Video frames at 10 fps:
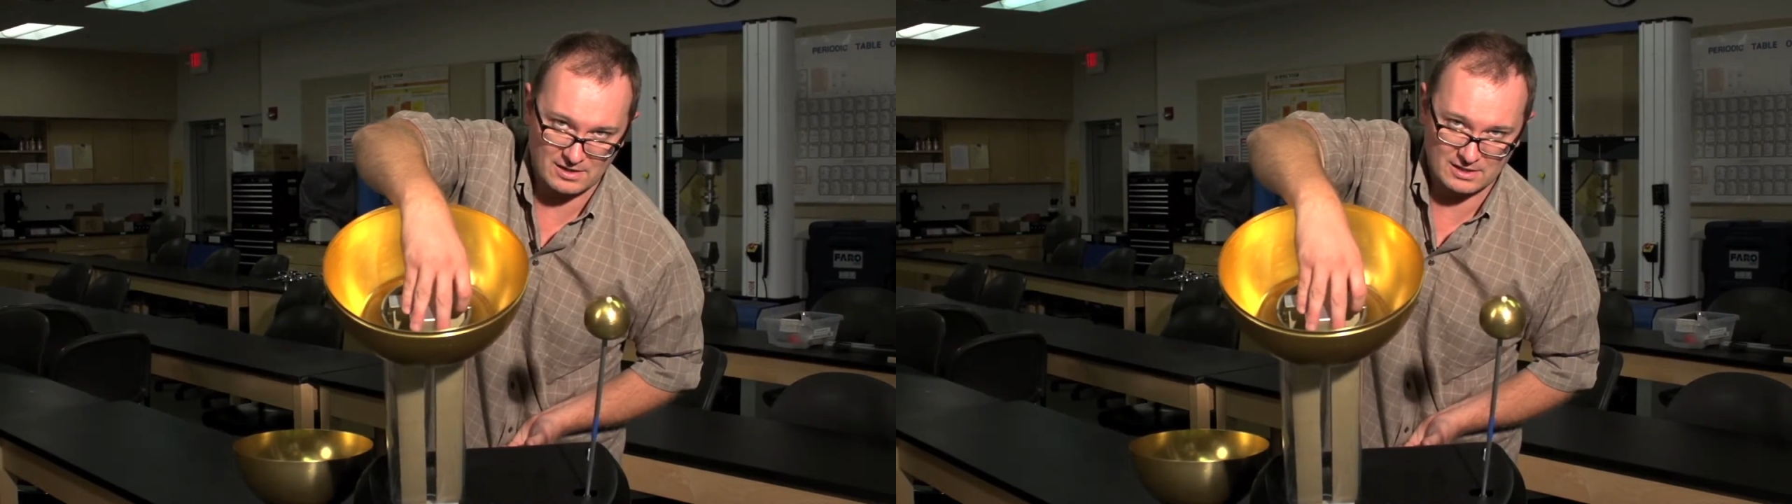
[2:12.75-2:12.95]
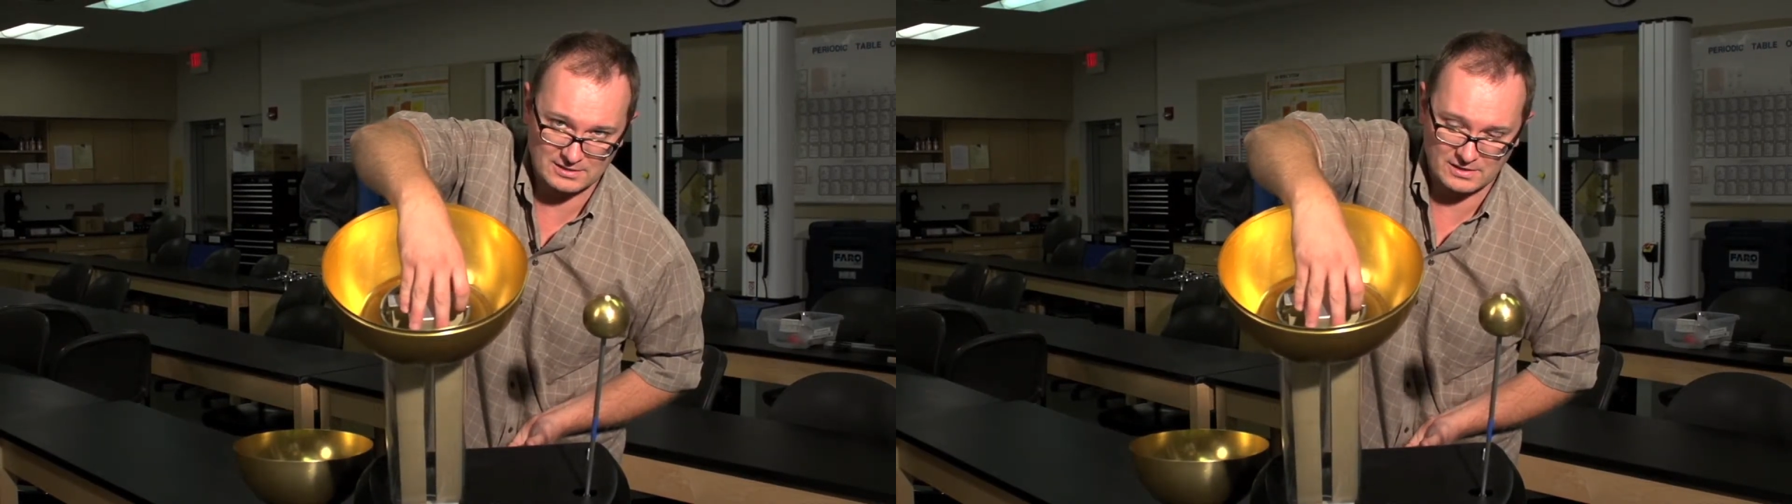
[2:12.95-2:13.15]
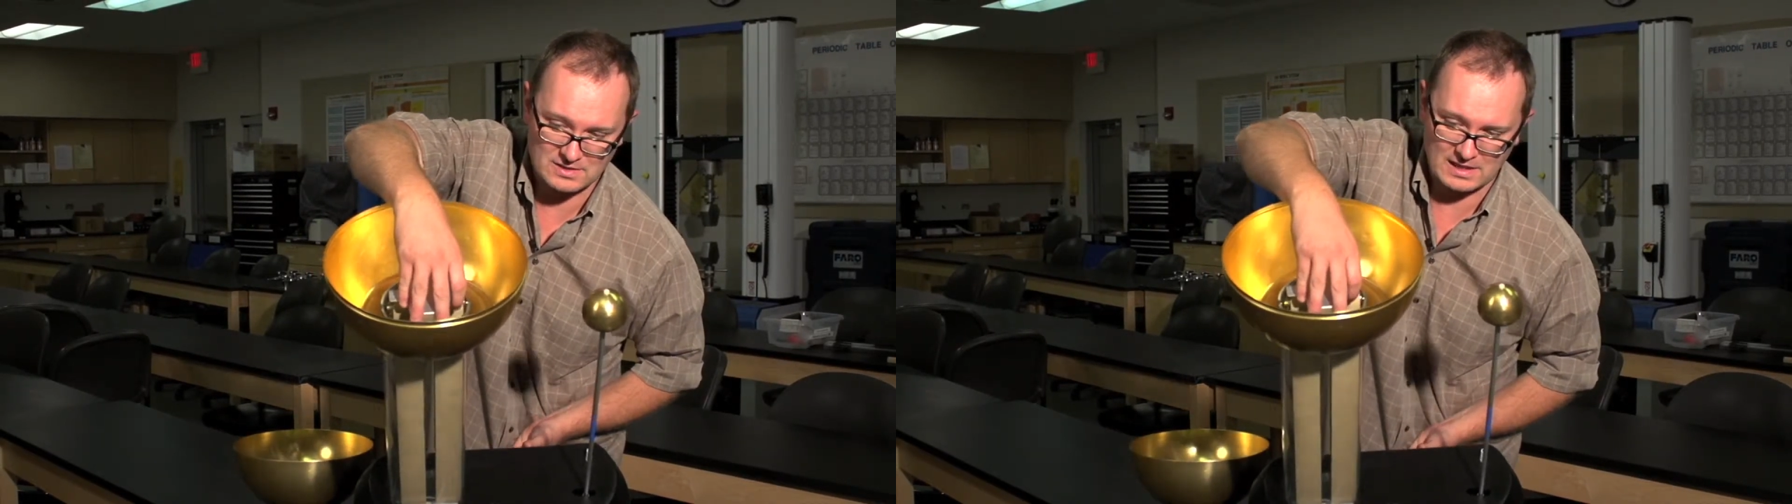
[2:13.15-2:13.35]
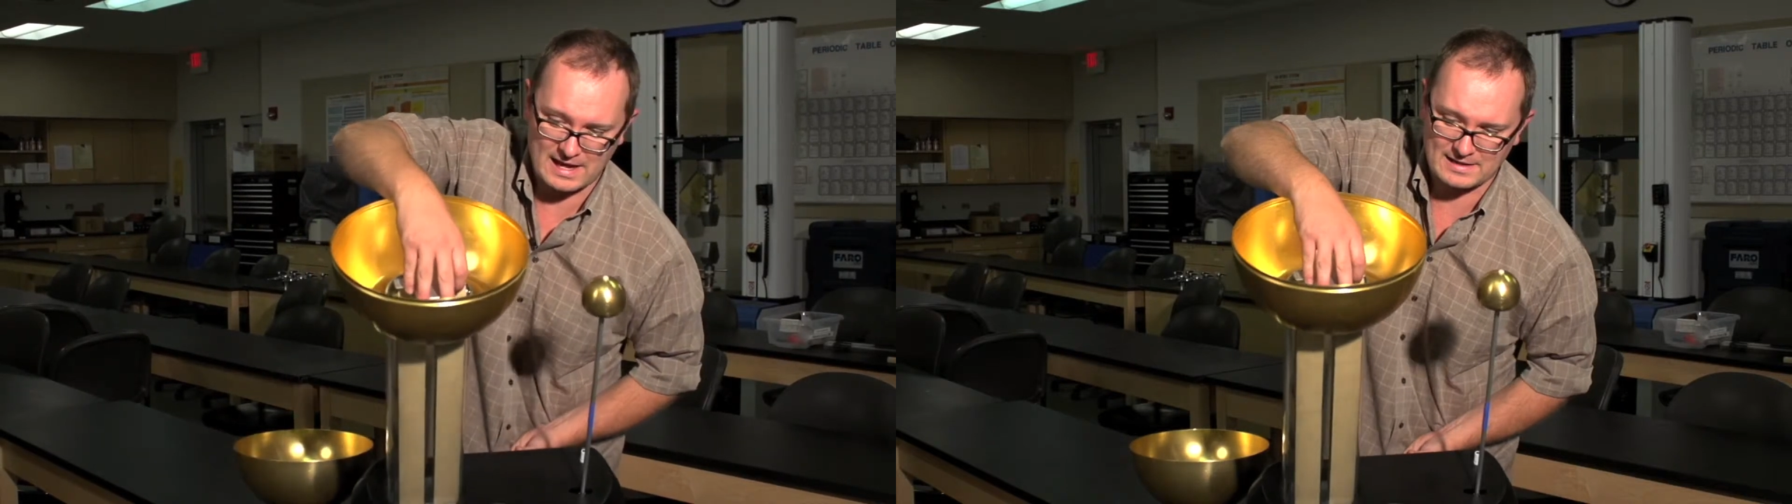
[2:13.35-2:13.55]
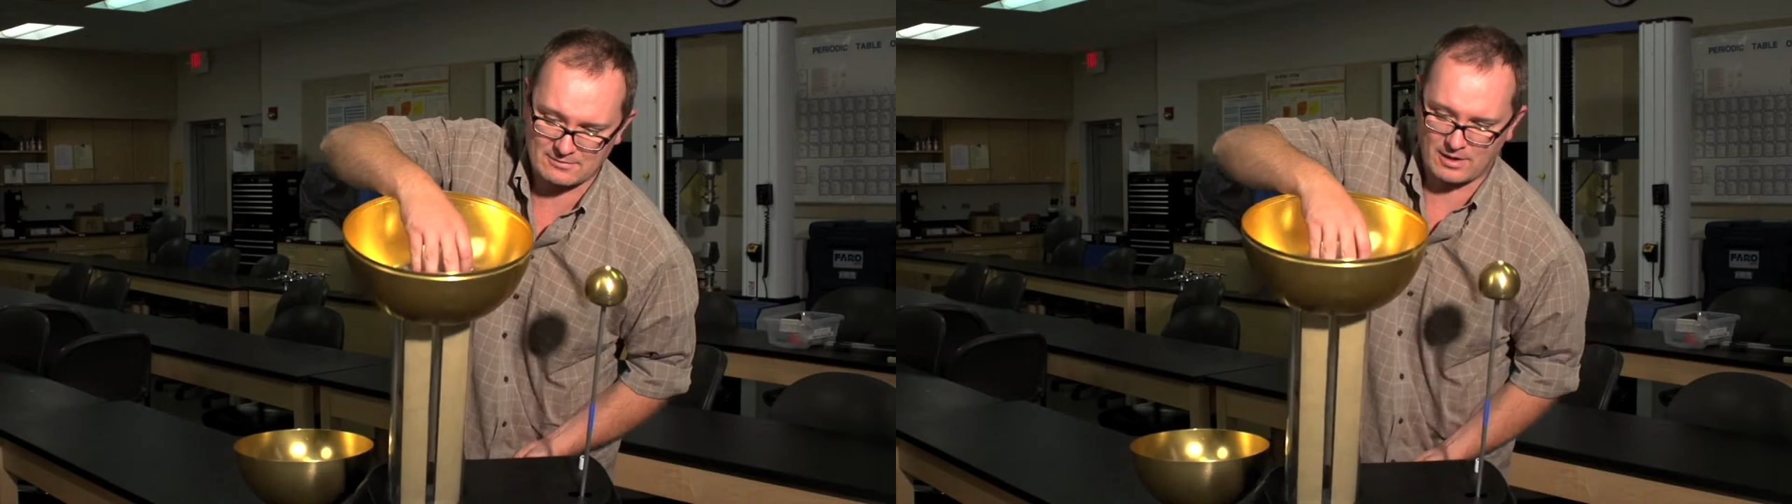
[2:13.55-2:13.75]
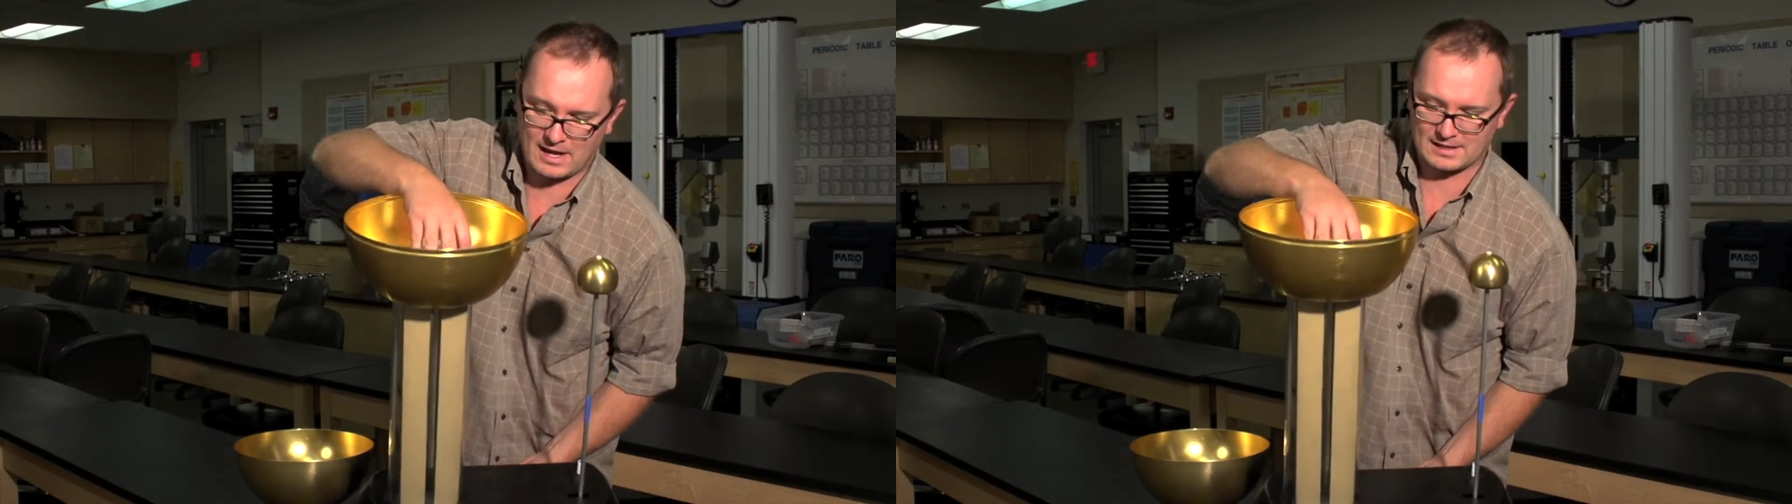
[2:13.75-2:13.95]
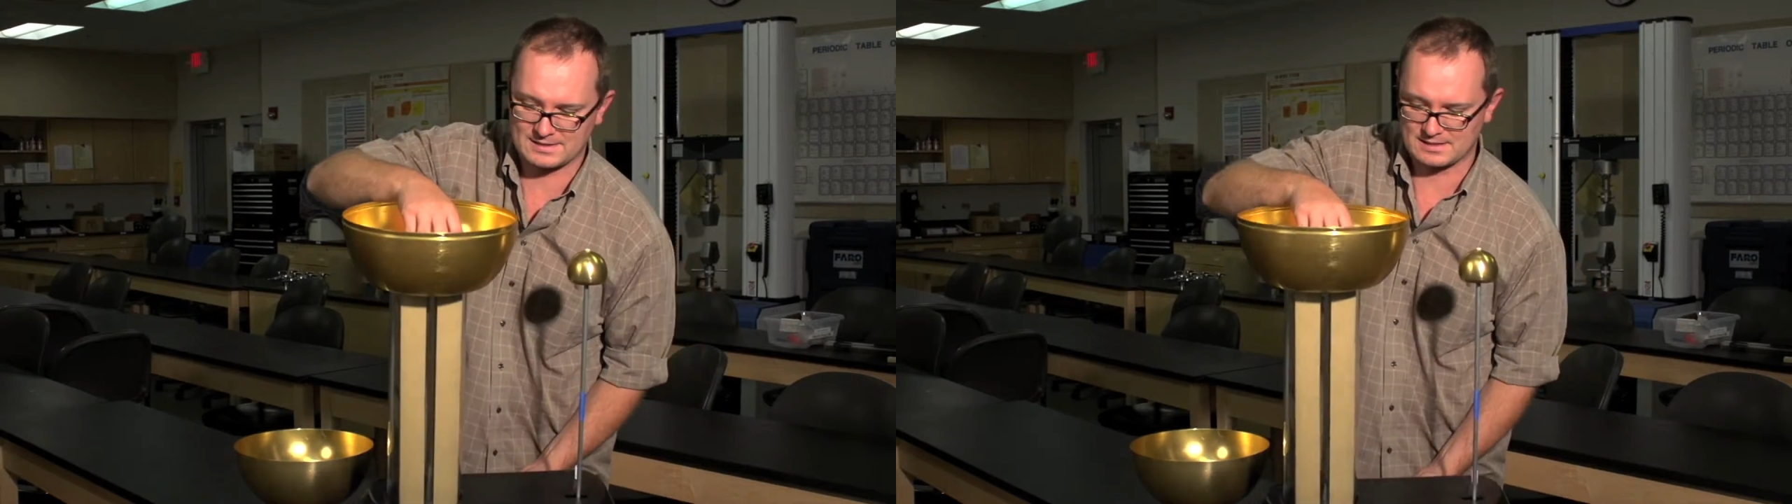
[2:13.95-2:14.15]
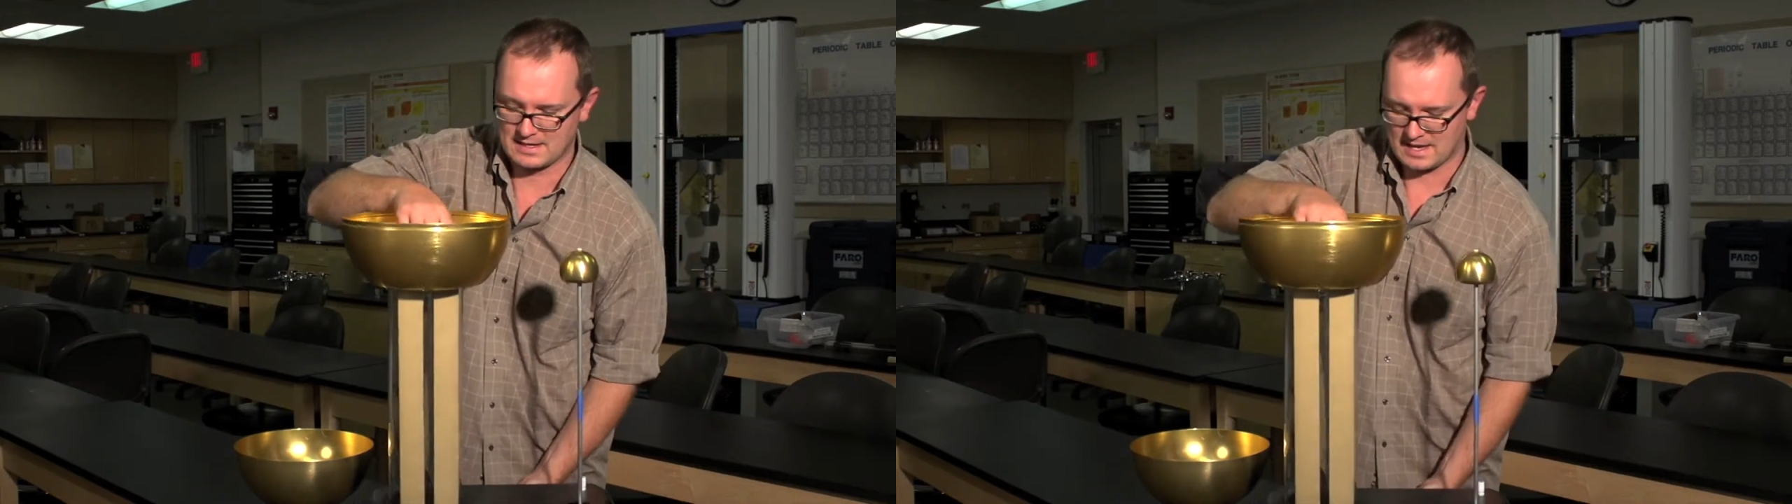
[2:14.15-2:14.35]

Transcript: onto those lightning rods,